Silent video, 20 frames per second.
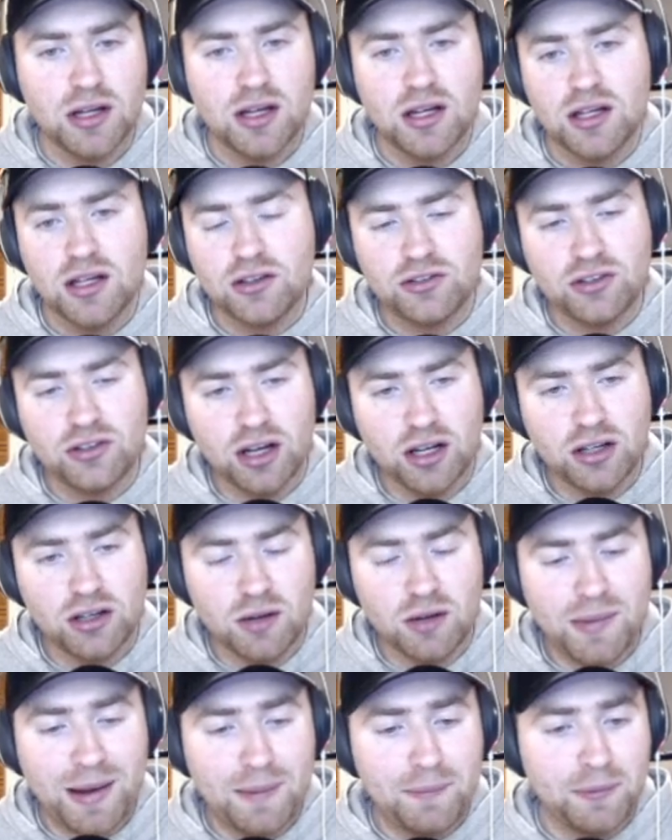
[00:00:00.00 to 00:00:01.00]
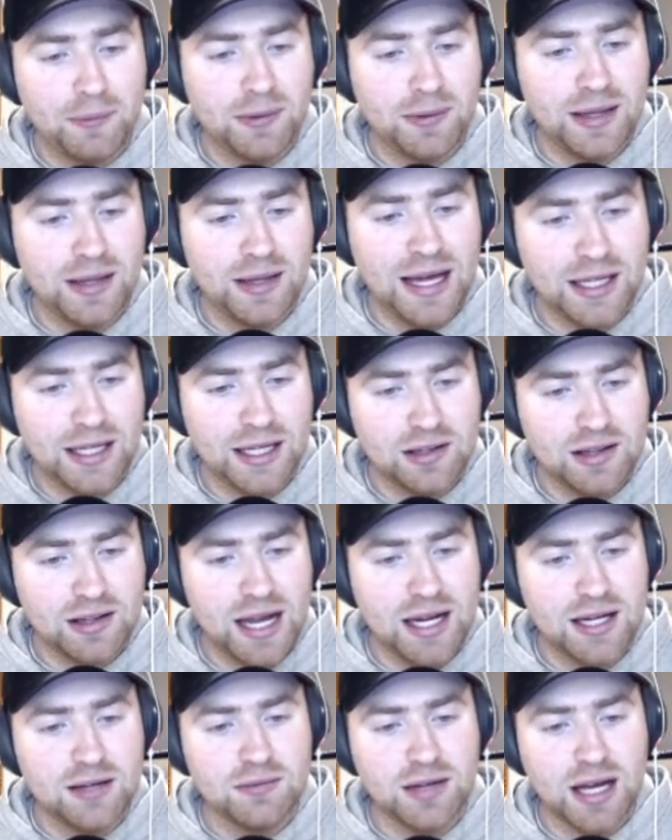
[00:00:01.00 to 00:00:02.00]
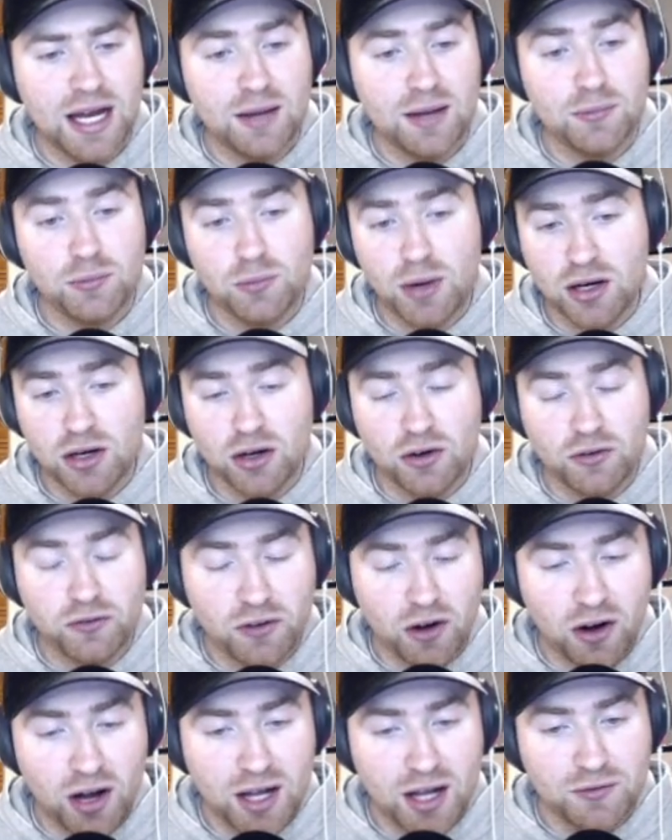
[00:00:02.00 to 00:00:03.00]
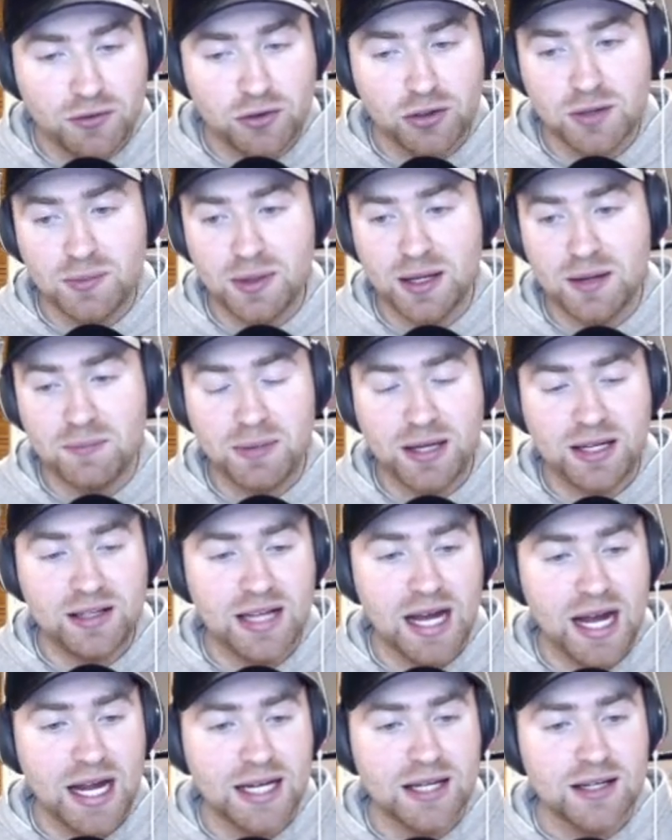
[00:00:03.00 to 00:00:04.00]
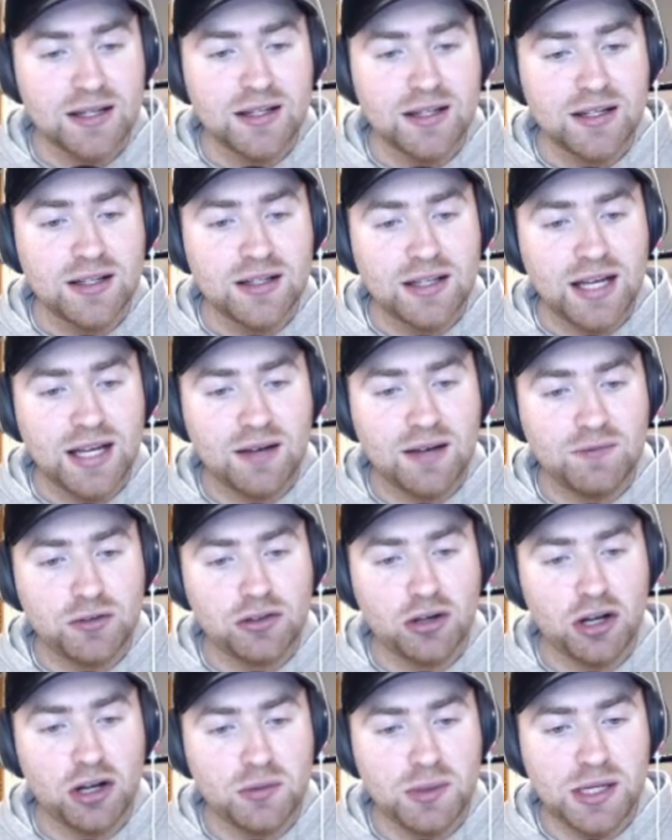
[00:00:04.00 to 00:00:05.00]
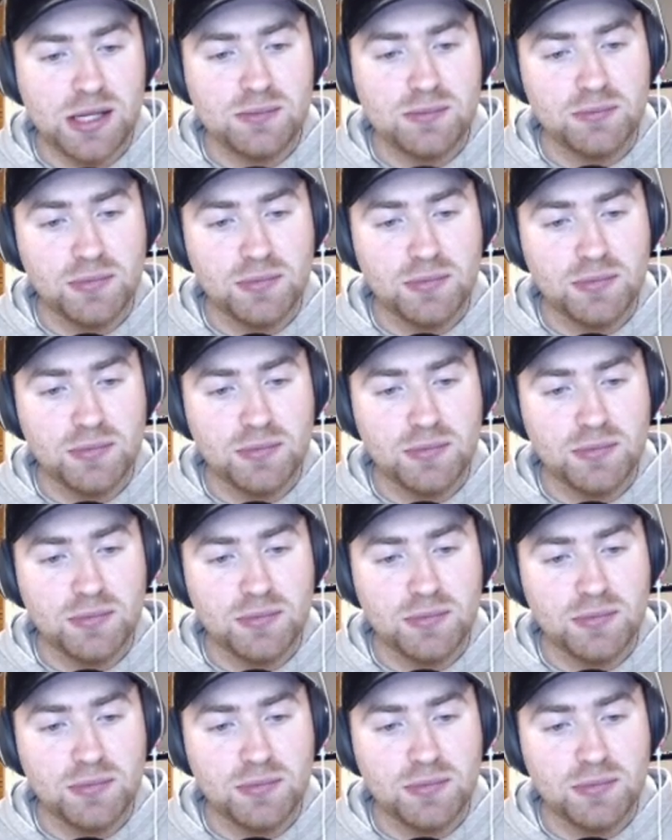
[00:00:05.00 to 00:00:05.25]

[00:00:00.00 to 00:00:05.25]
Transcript: So I'm happy with that at the end of the day. 1 goal 5 could have been a big day for Toby.